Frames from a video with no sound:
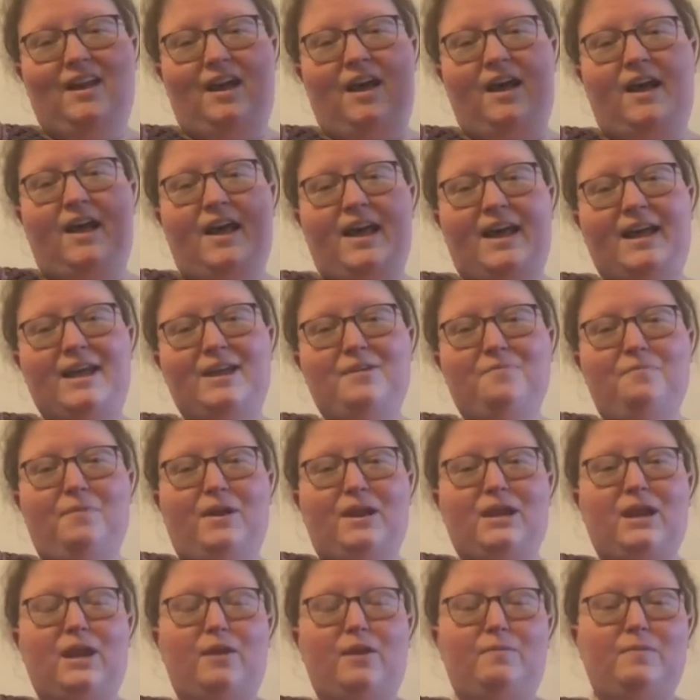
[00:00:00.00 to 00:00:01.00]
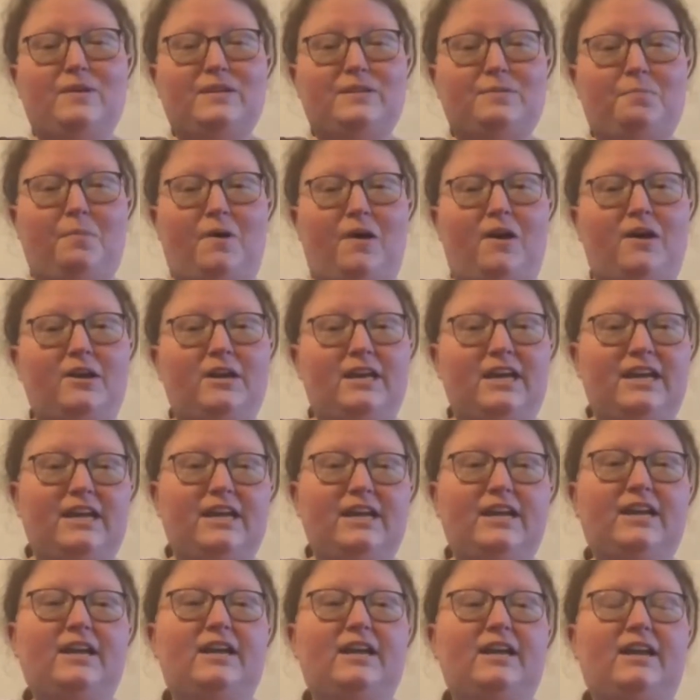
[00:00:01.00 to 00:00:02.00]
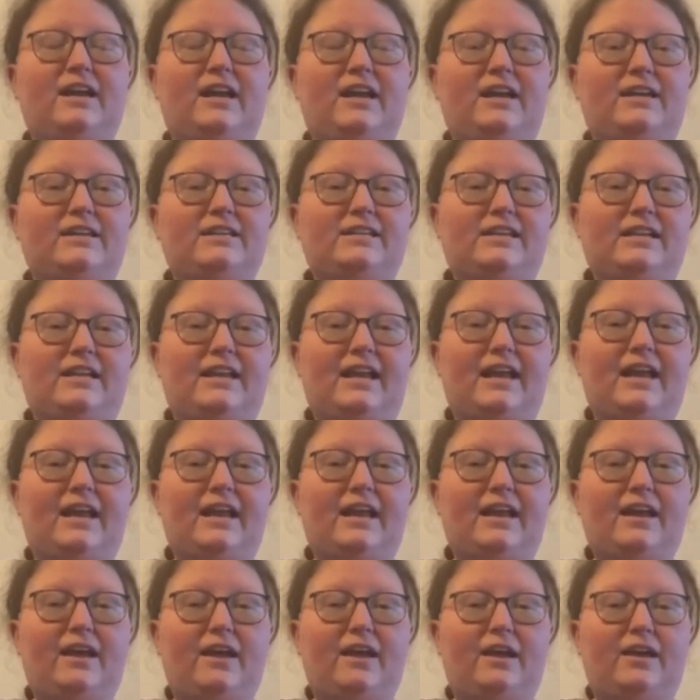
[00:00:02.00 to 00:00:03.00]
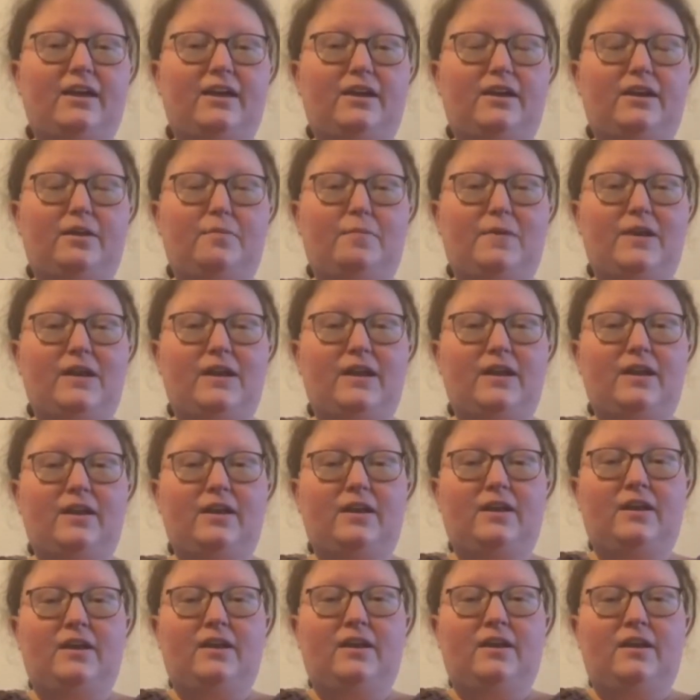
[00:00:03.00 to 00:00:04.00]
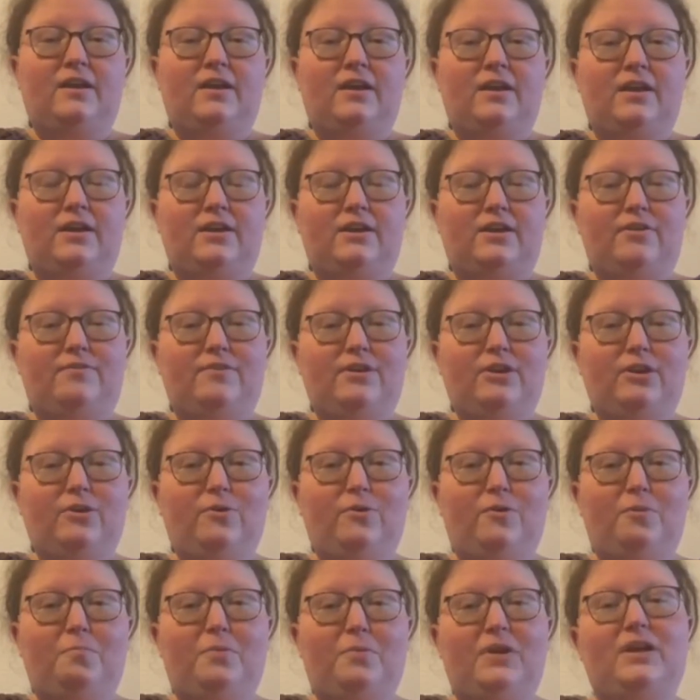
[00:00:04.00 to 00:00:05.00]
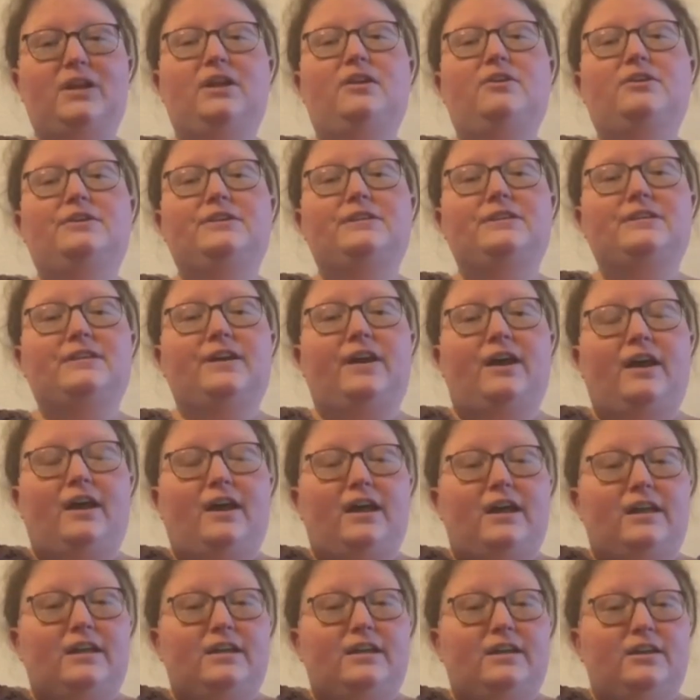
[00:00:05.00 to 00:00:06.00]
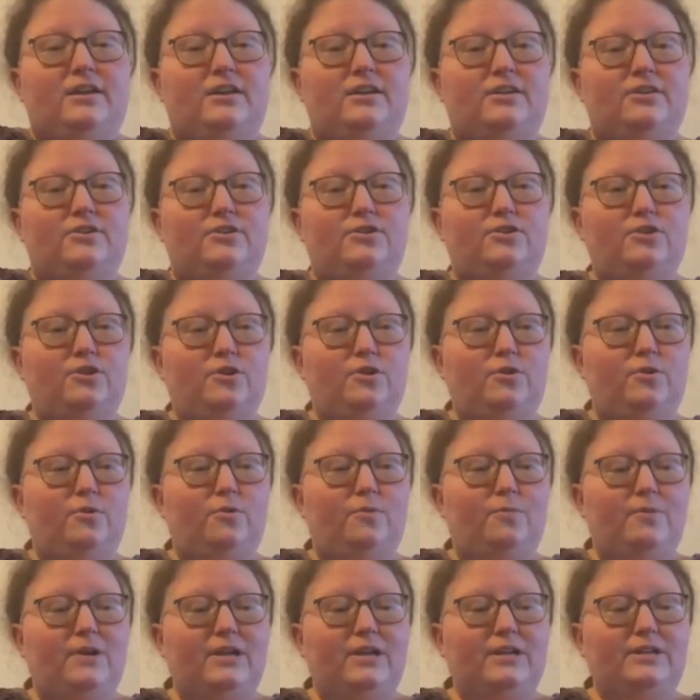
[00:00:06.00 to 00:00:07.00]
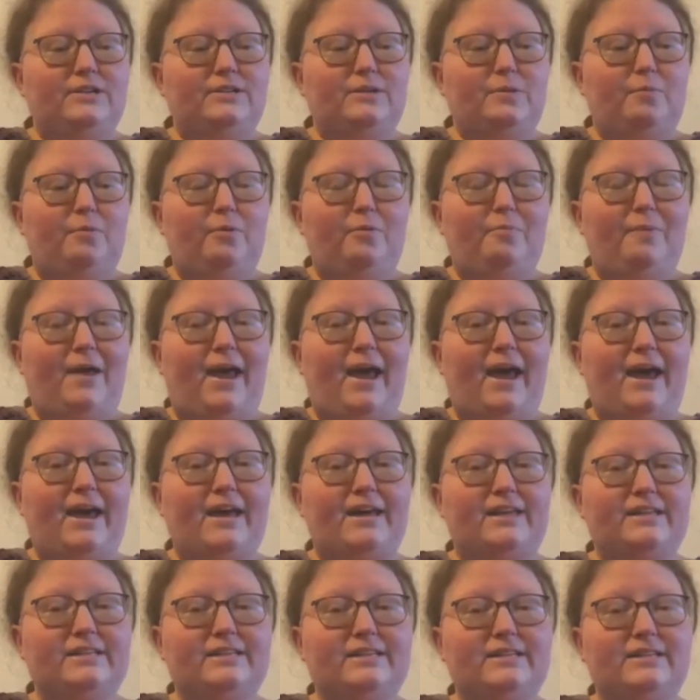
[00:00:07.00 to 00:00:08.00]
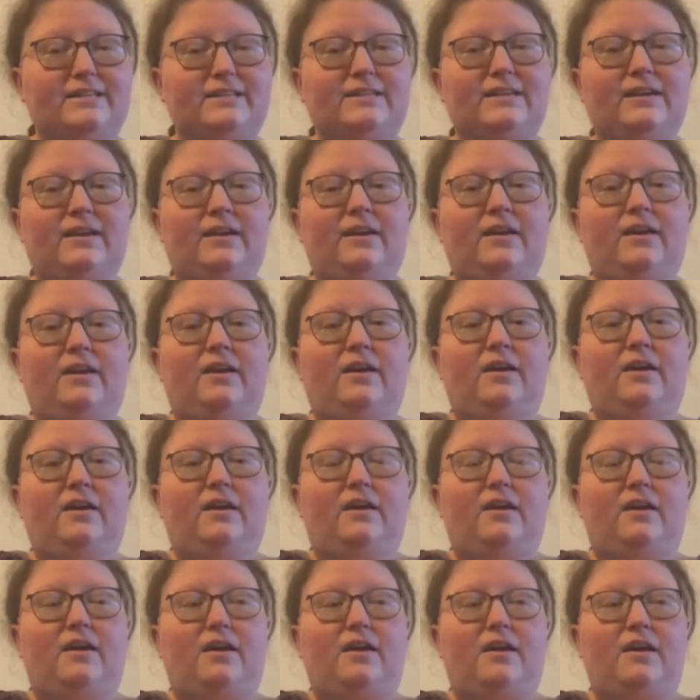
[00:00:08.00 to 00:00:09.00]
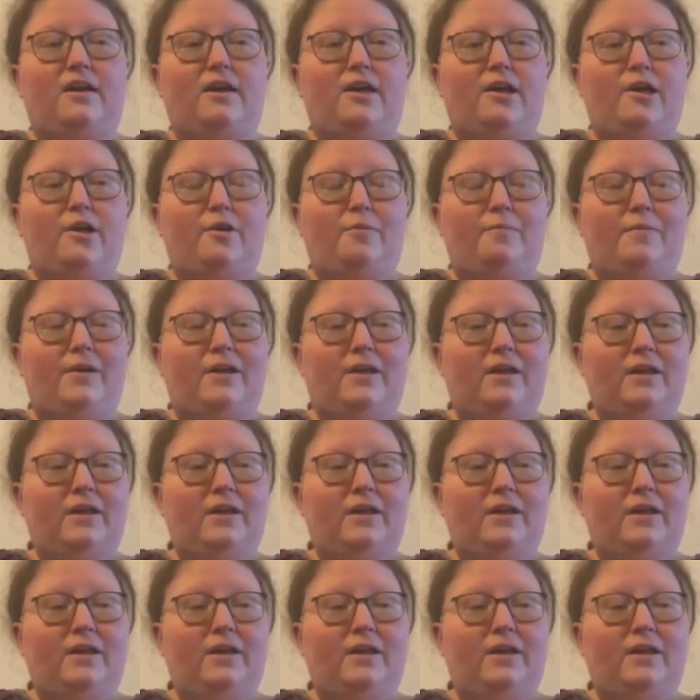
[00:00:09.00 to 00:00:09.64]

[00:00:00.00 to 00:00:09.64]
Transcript: Hi, my name is Bonnie, and today I'm going to be giving you a beginner's guide to reusable pads. And